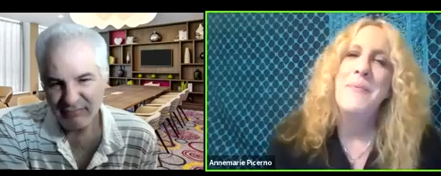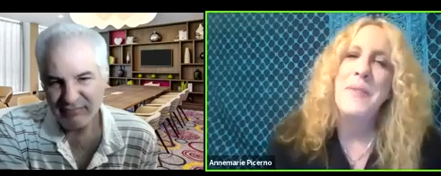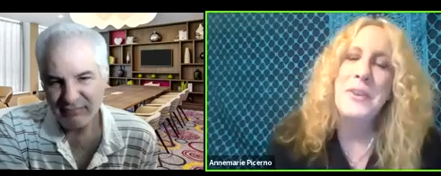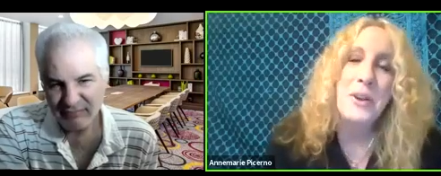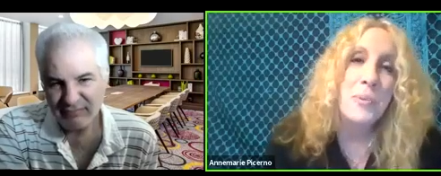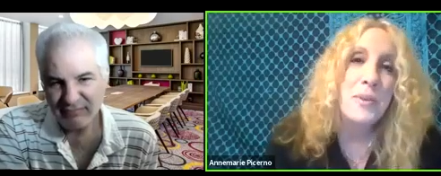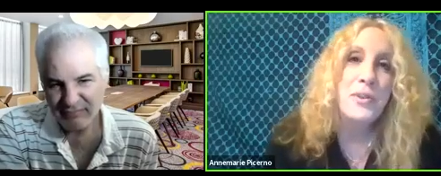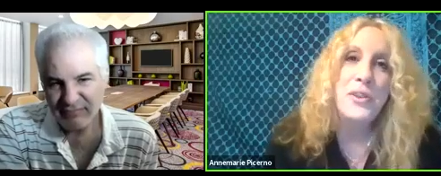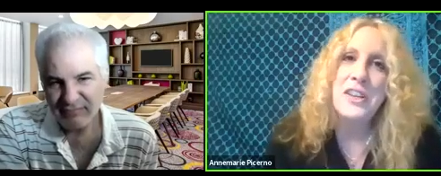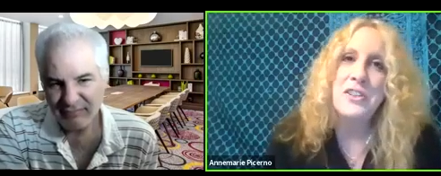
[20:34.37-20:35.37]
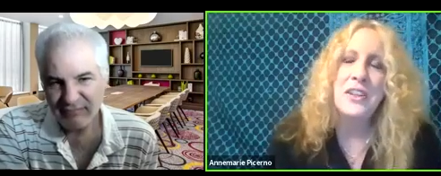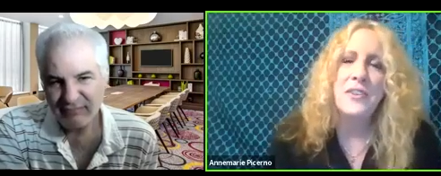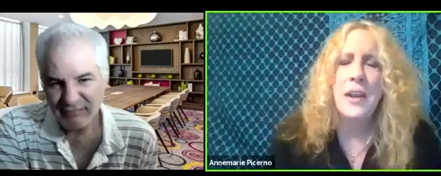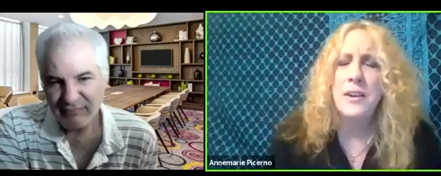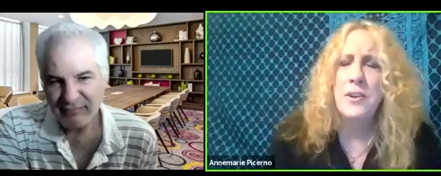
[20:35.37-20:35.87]
Speaker 1: you know,
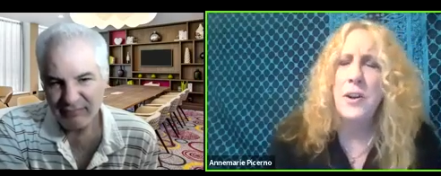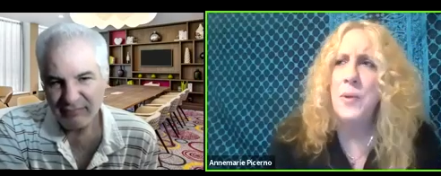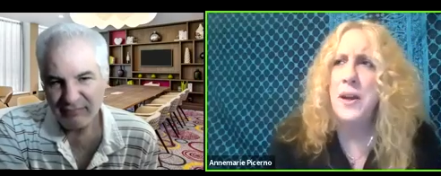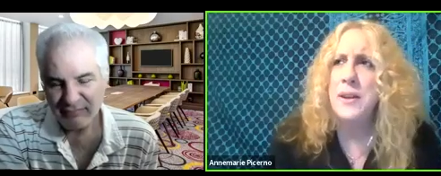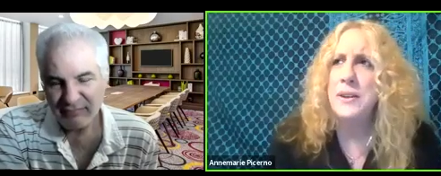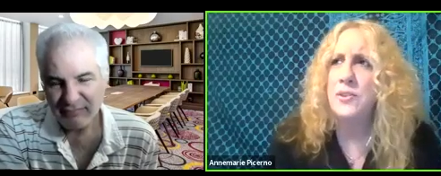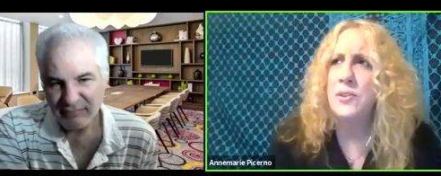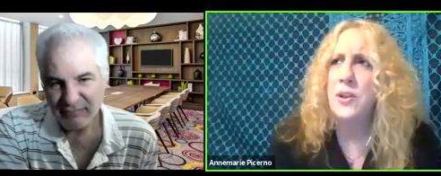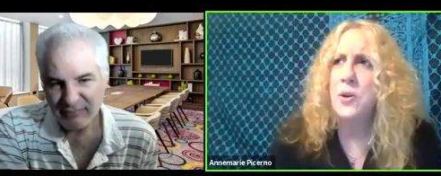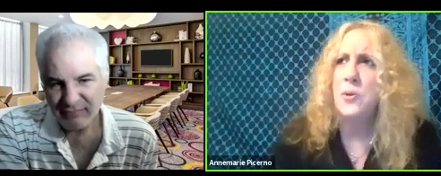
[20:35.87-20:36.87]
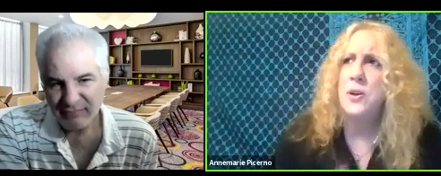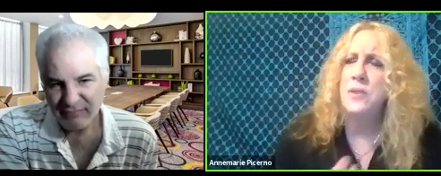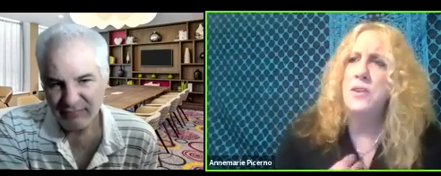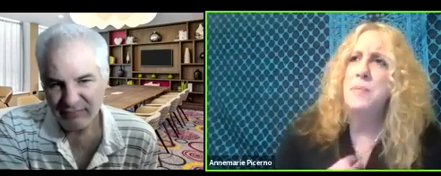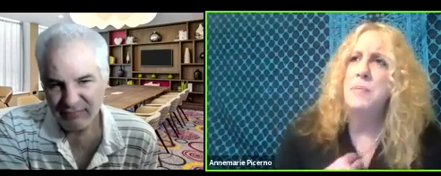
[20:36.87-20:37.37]
musicians. And you know what? It's so
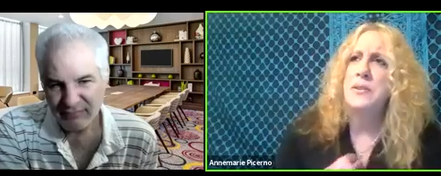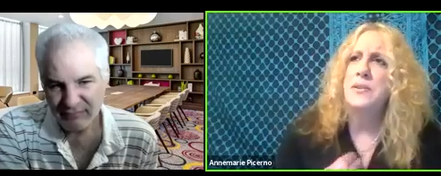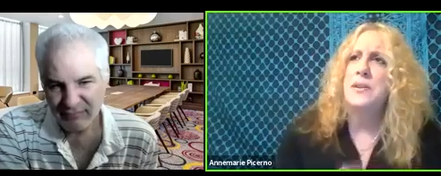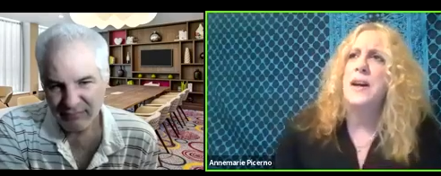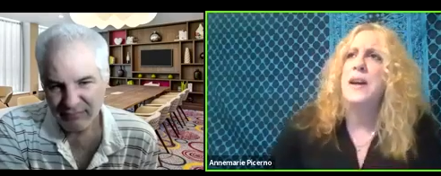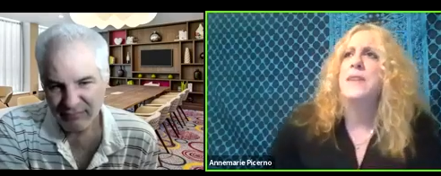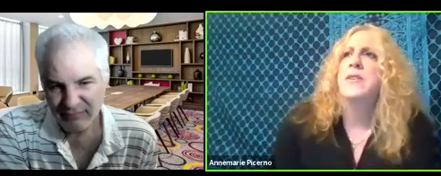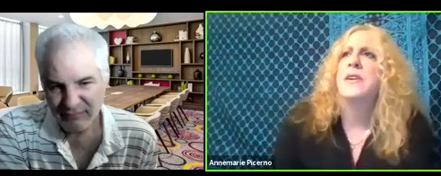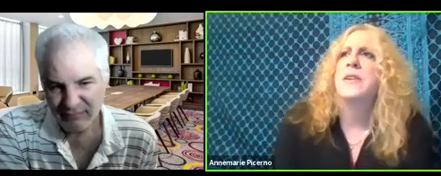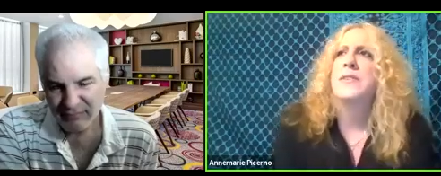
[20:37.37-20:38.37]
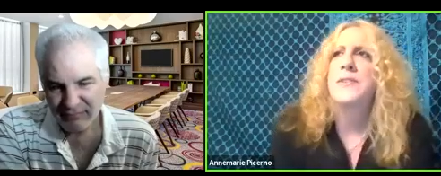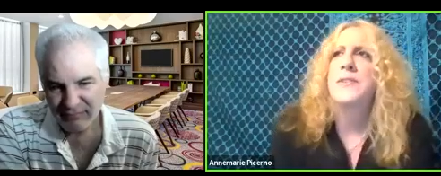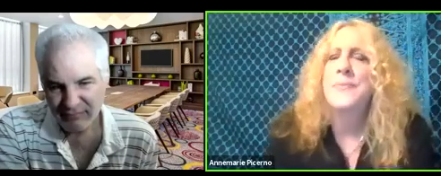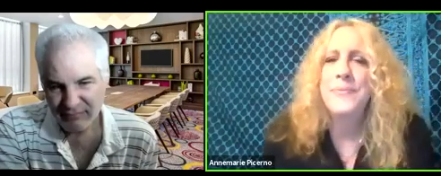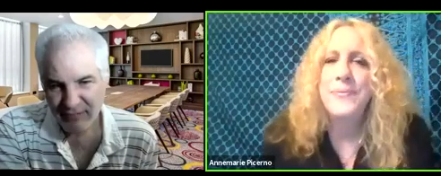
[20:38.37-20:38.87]
deep inside of
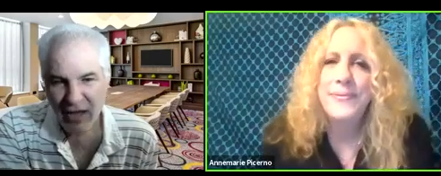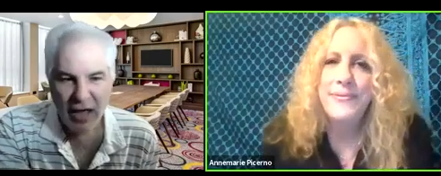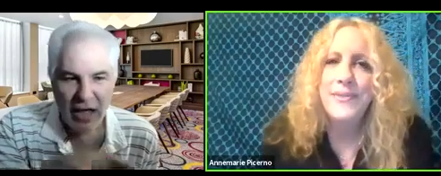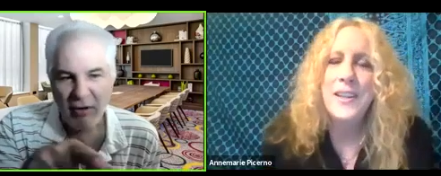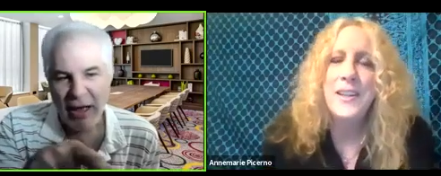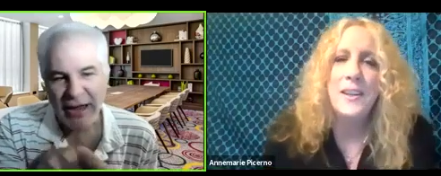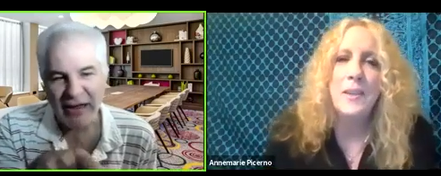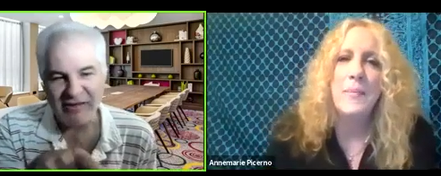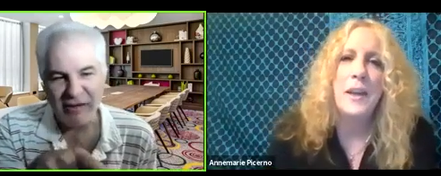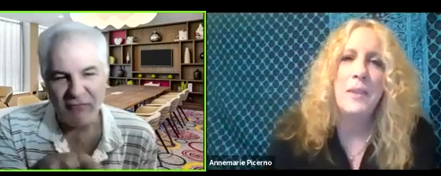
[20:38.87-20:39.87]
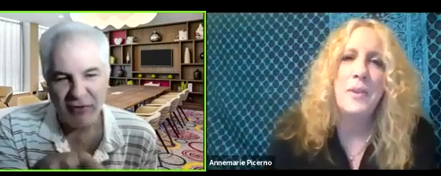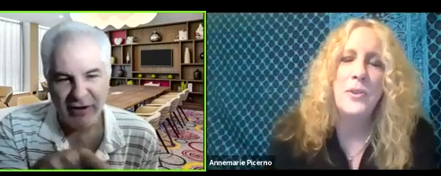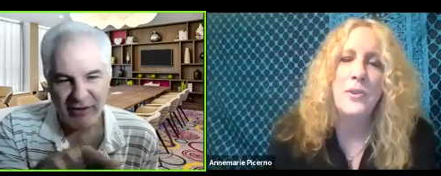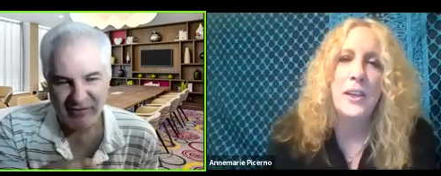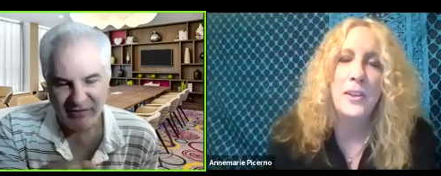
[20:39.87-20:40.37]
us.
Speaker 2: Oh, I got something
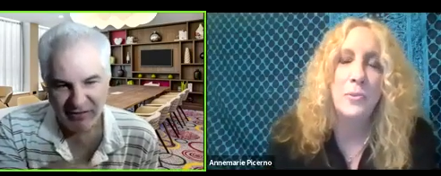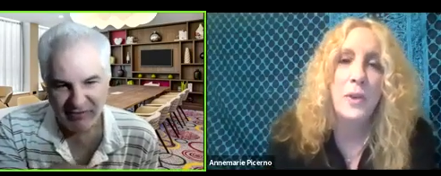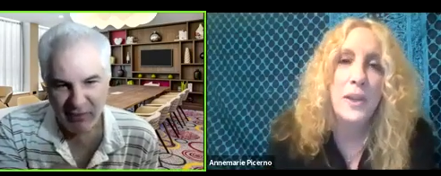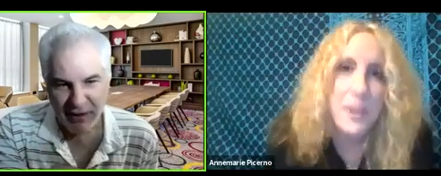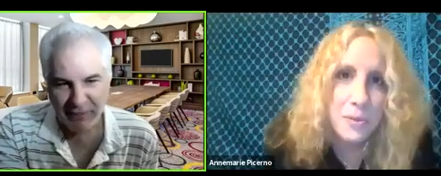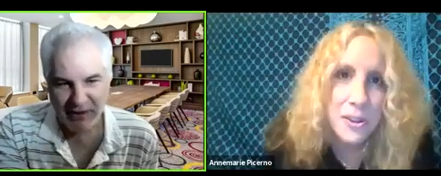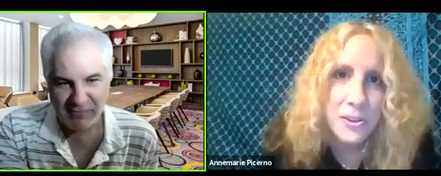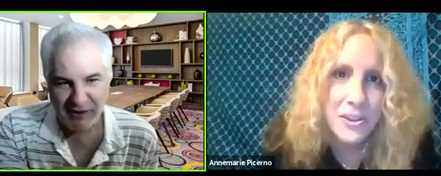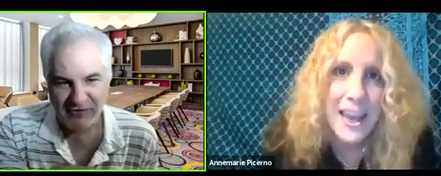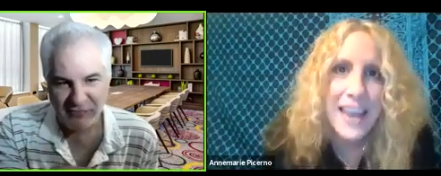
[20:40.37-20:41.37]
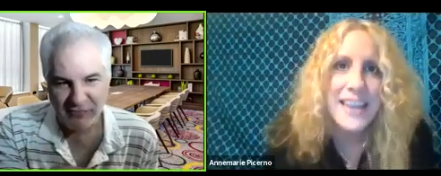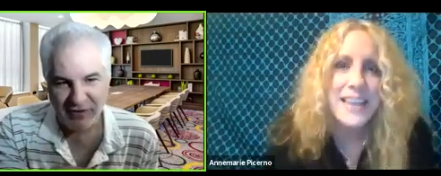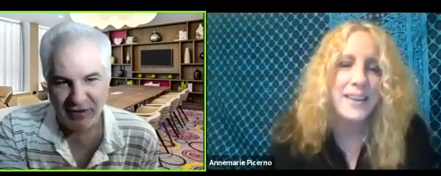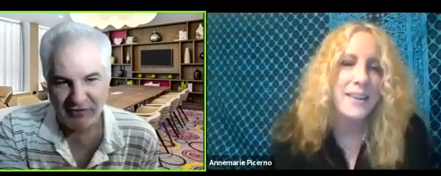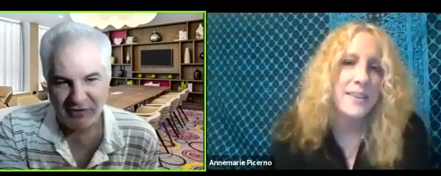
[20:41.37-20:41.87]
for you. This this might be inspiration
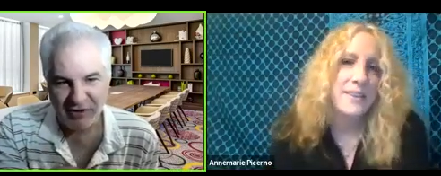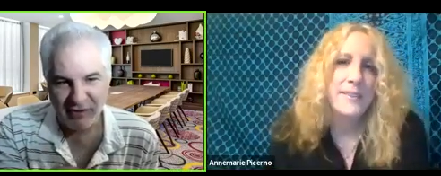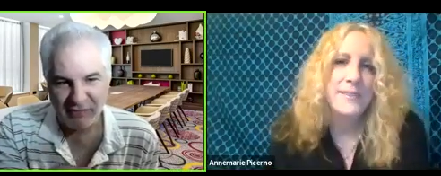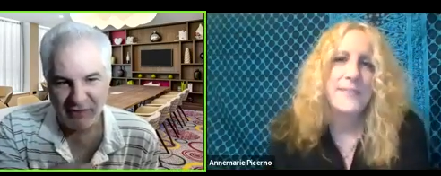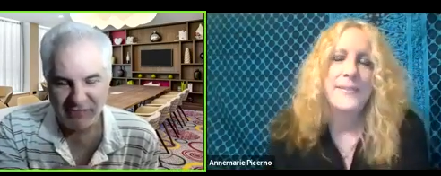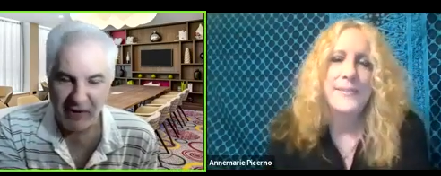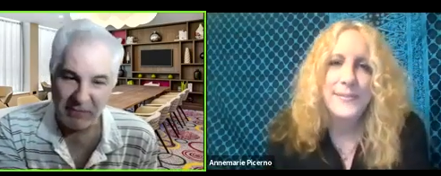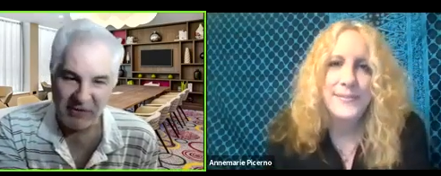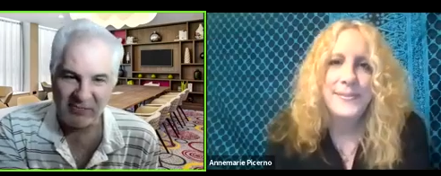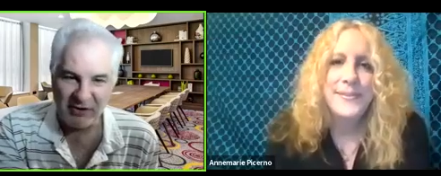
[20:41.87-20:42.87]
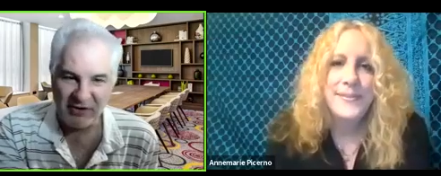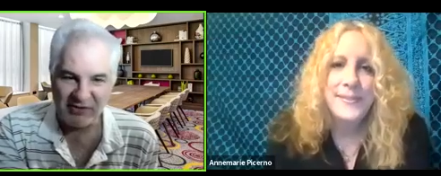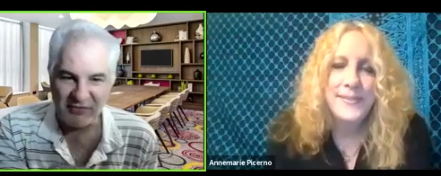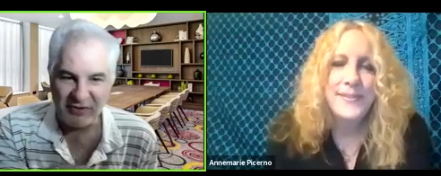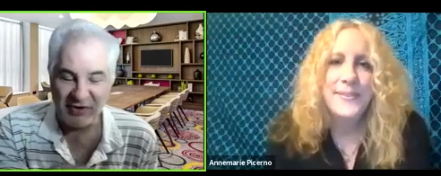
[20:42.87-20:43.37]
for another song. This might be
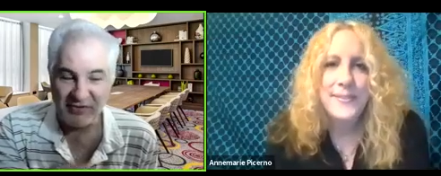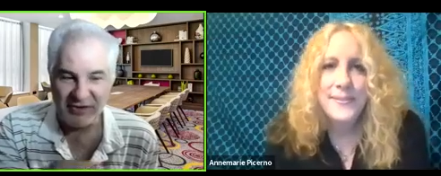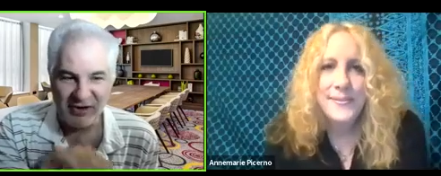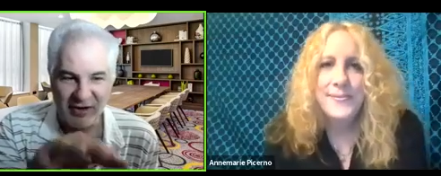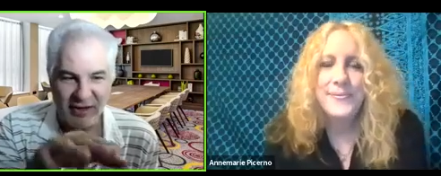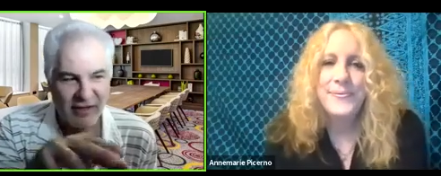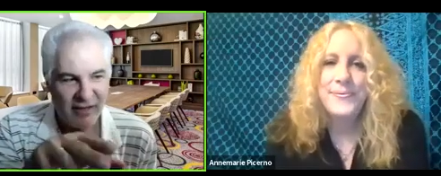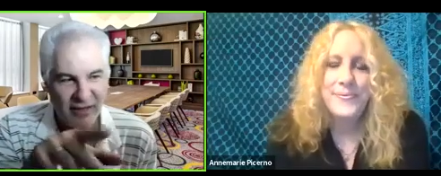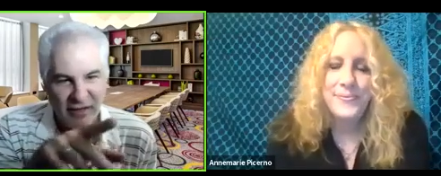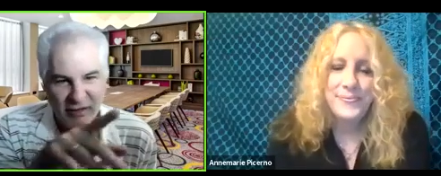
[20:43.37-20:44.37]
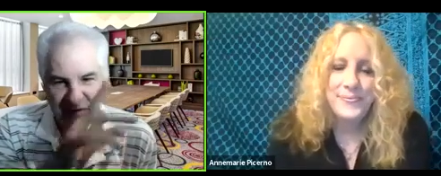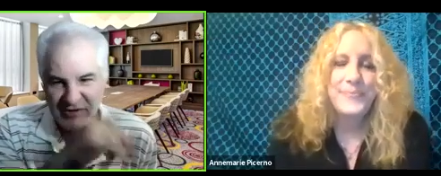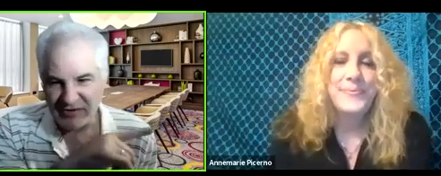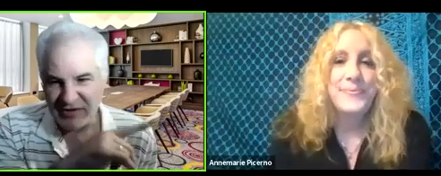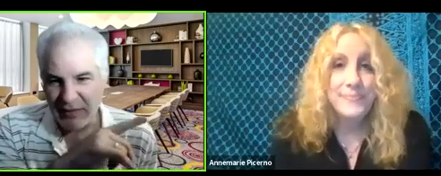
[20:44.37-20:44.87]
inspiration for another song. We
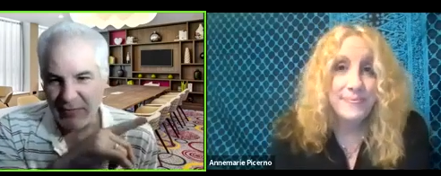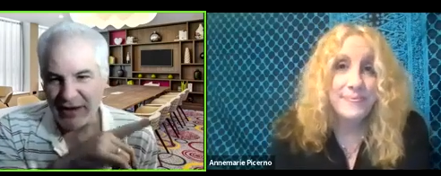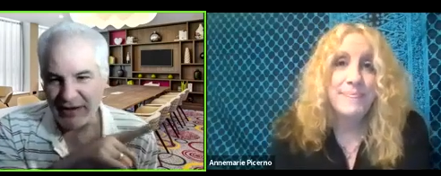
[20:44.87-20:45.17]
just came out